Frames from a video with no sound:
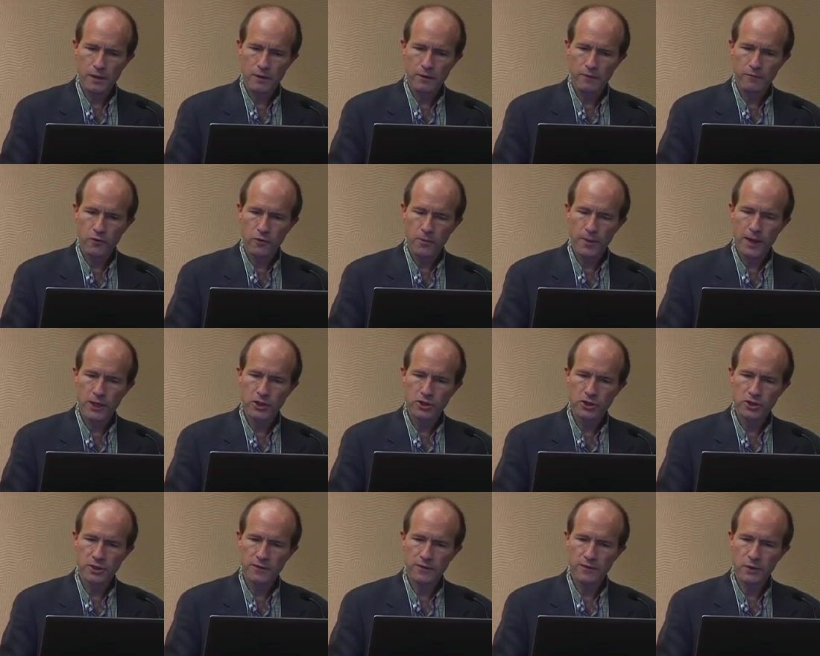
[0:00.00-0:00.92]

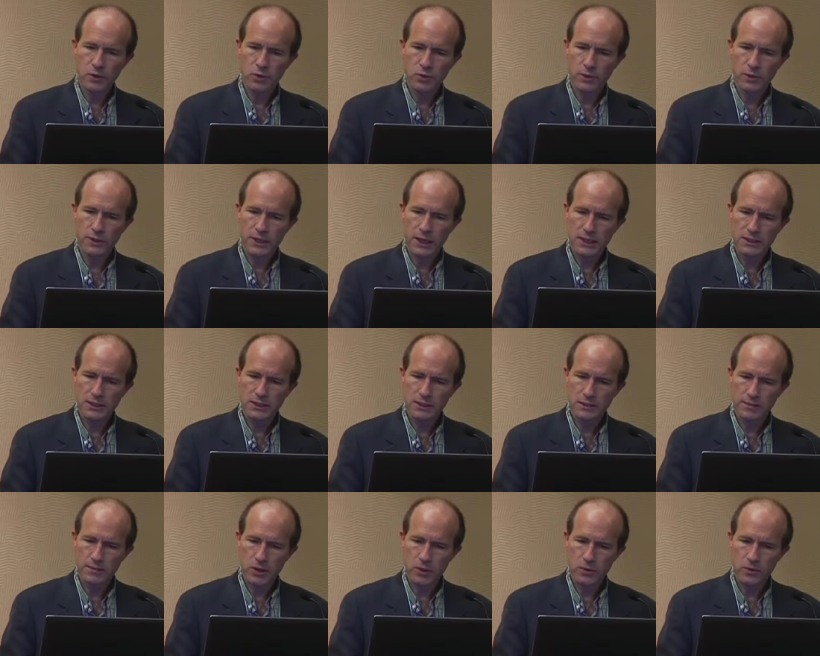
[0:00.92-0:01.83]
formation of the cortex of
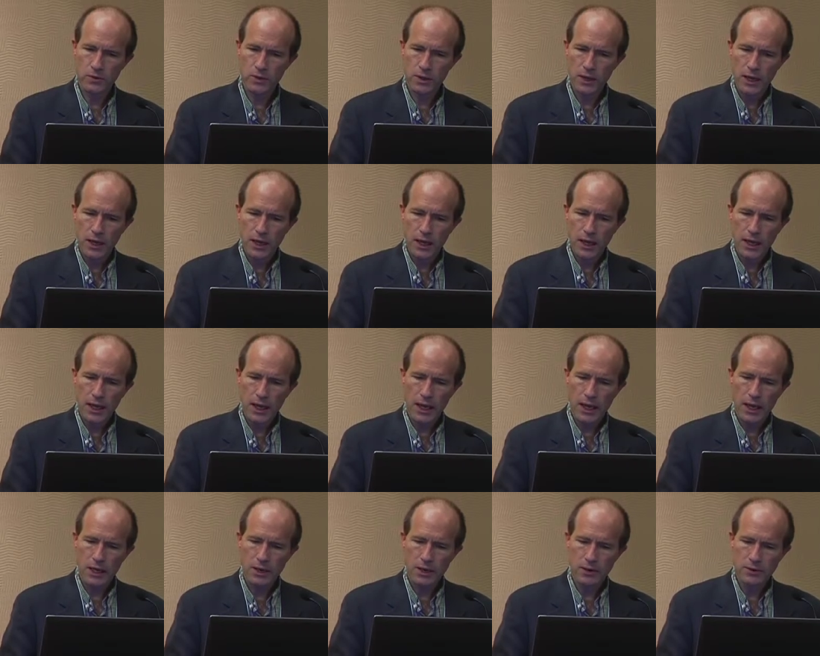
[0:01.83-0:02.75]
the bone
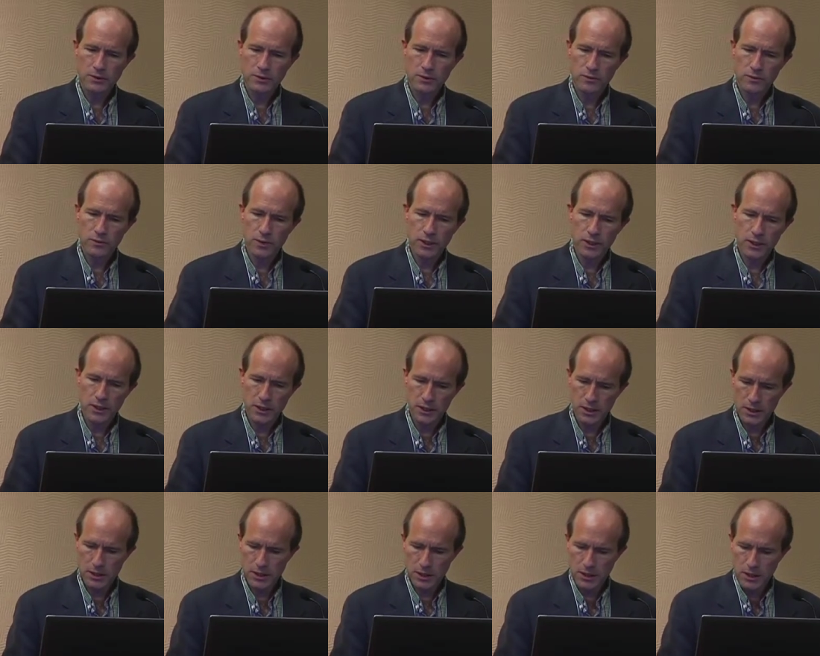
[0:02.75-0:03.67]
and also
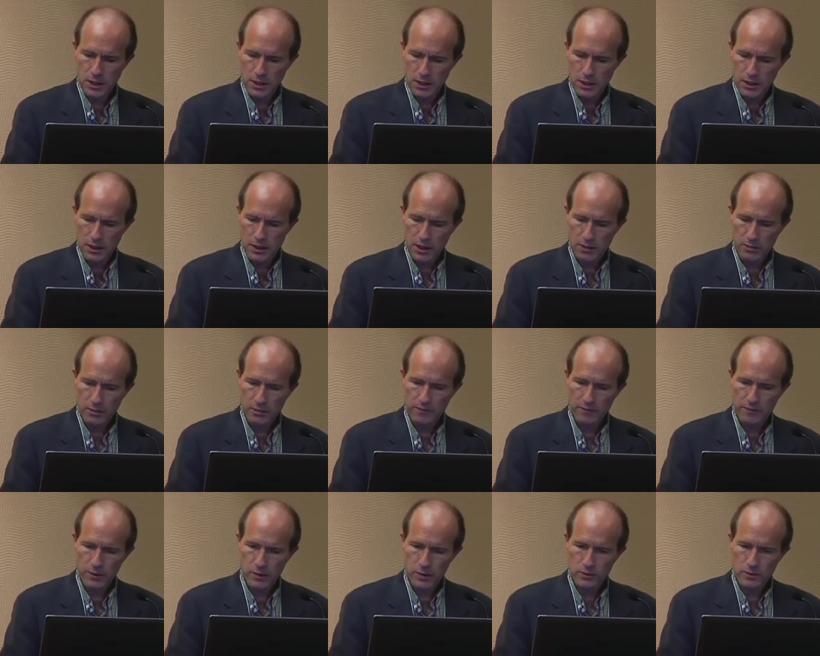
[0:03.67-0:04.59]
the number
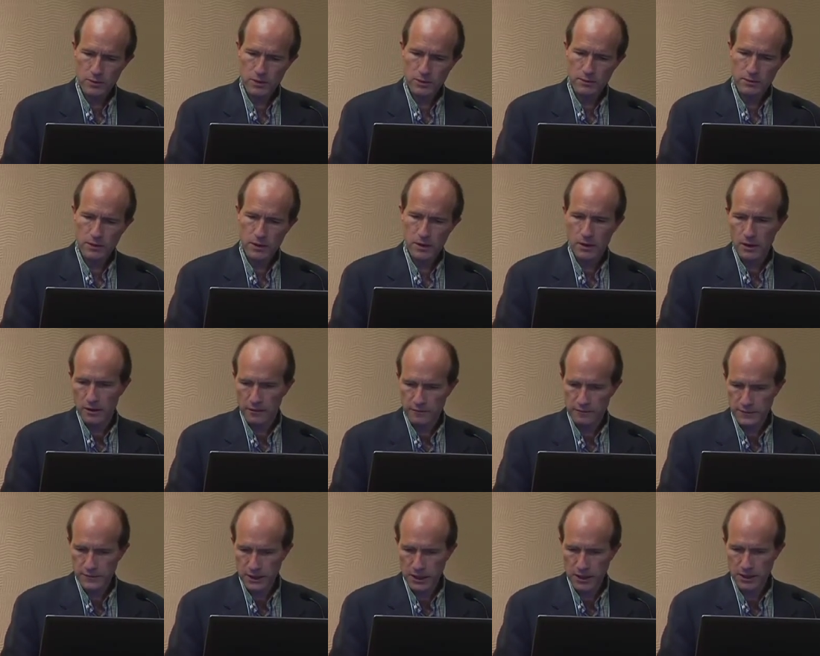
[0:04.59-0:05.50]
of bone
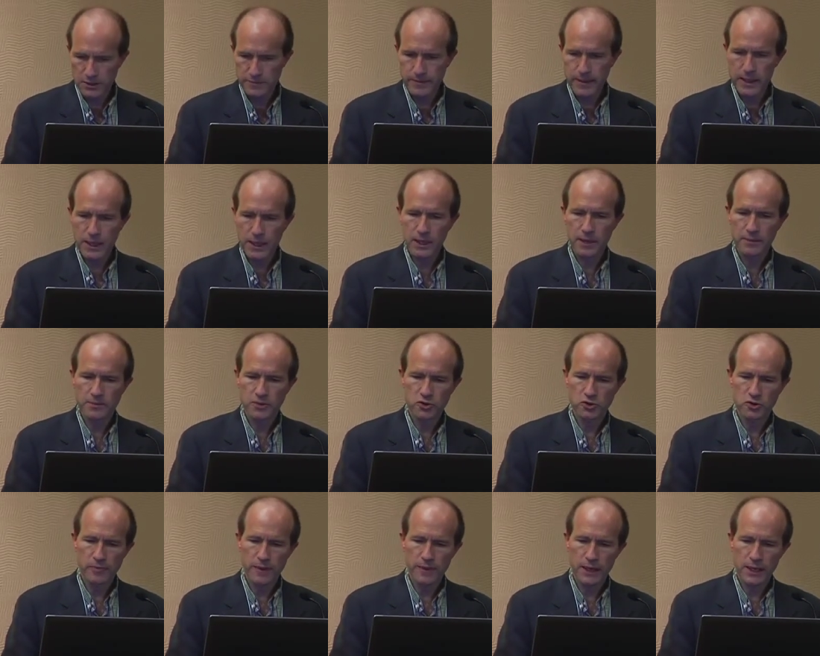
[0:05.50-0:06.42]
of cells making up the
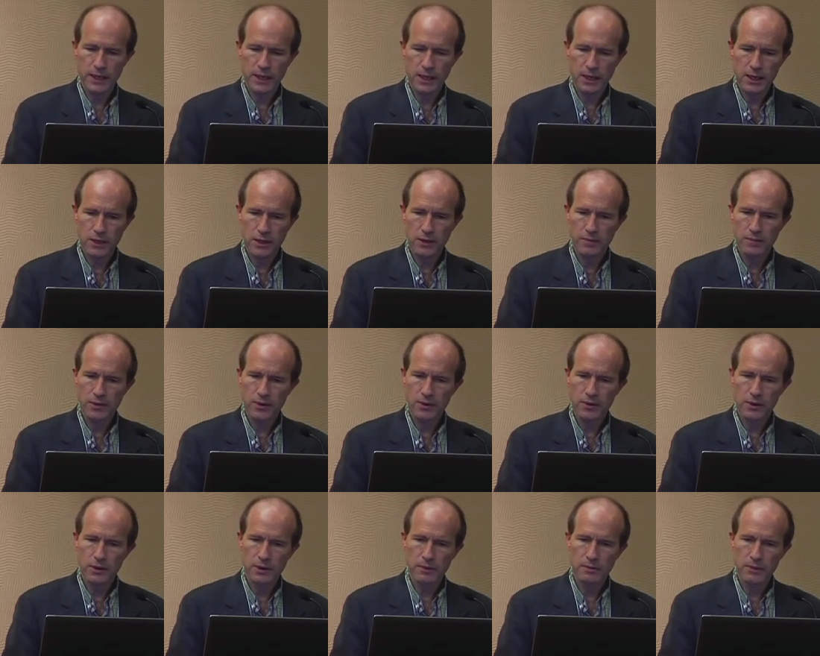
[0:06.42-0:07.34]
trabeculae,
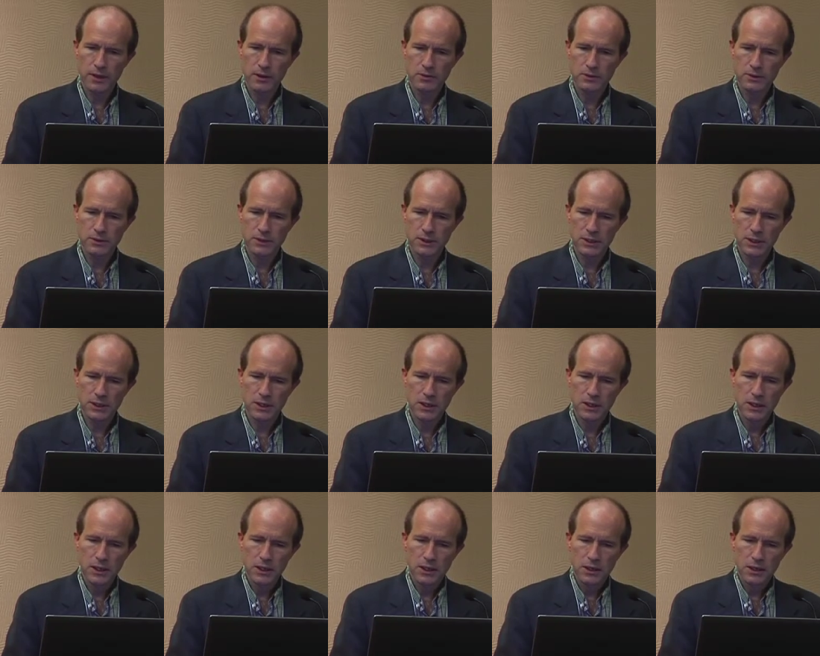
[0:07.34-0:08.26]
comparing the mouse
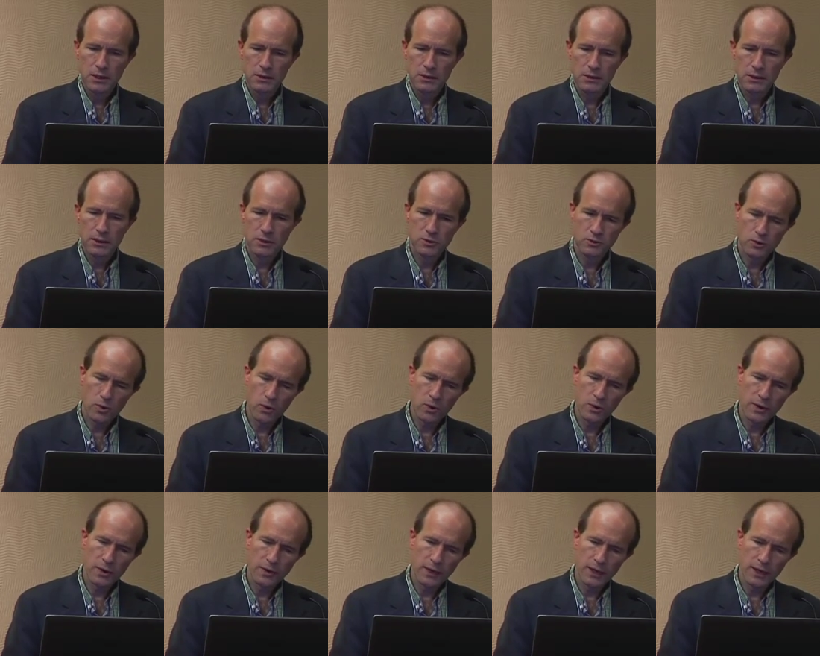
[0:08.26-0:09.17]

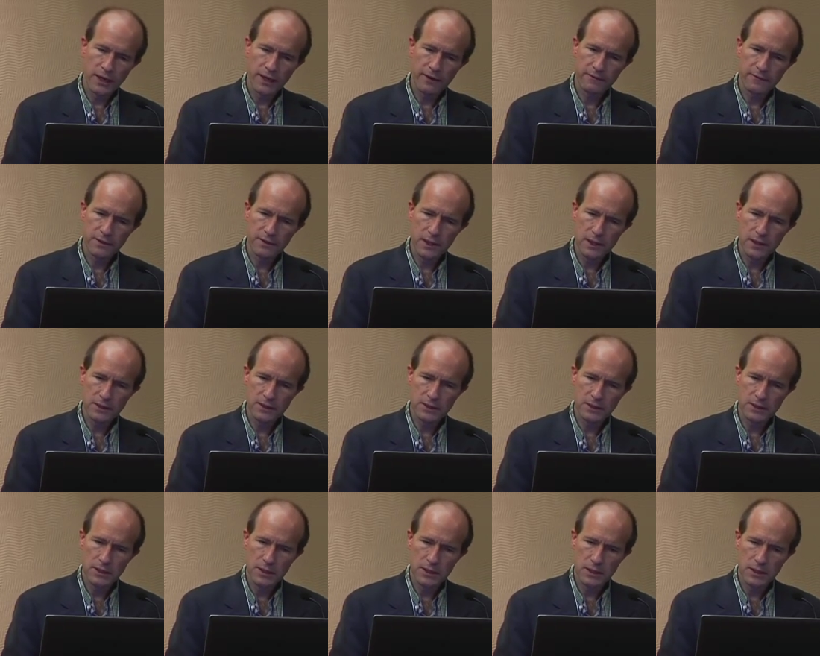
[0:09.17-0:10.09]
control on the left, that is
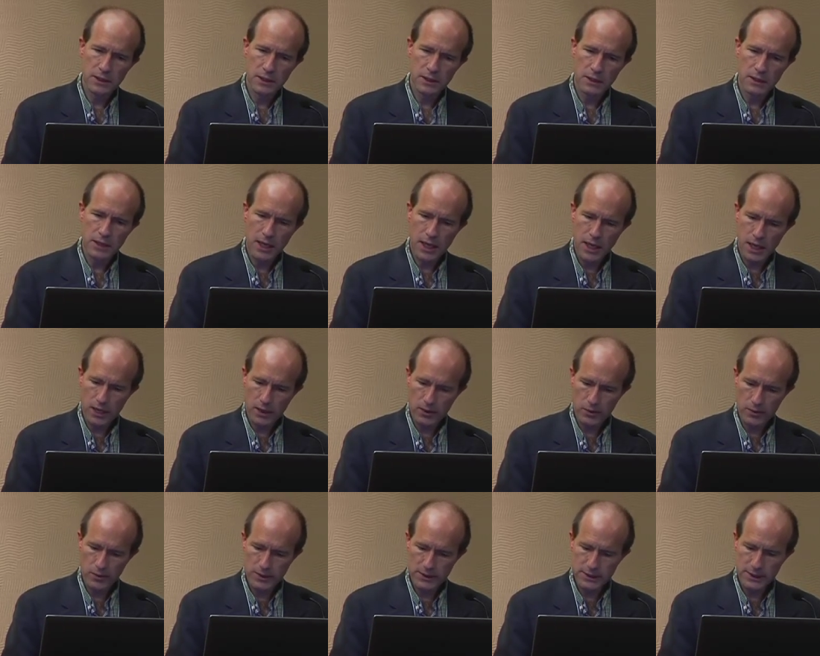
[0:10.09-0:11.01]
the
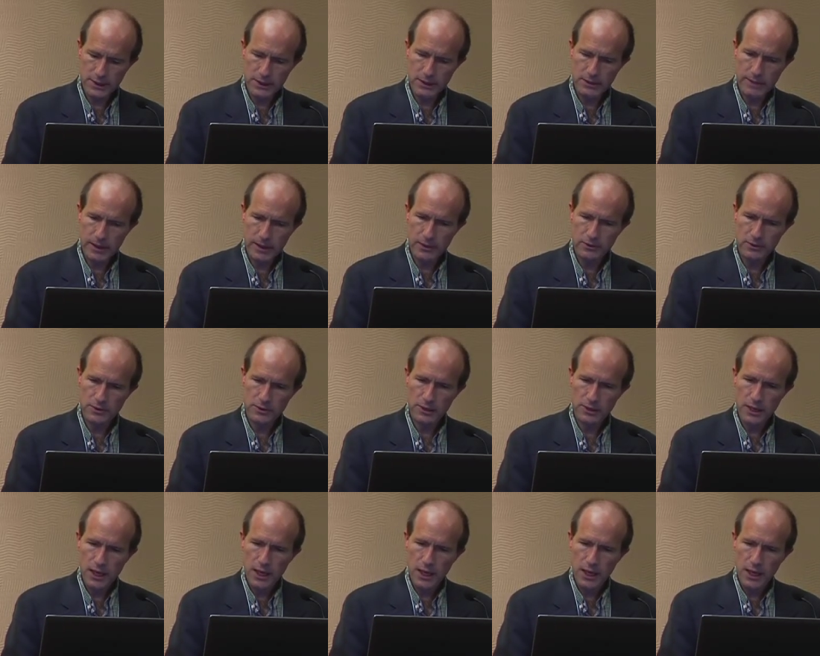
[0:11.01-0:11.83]
non-Loeys-Dietz mouse,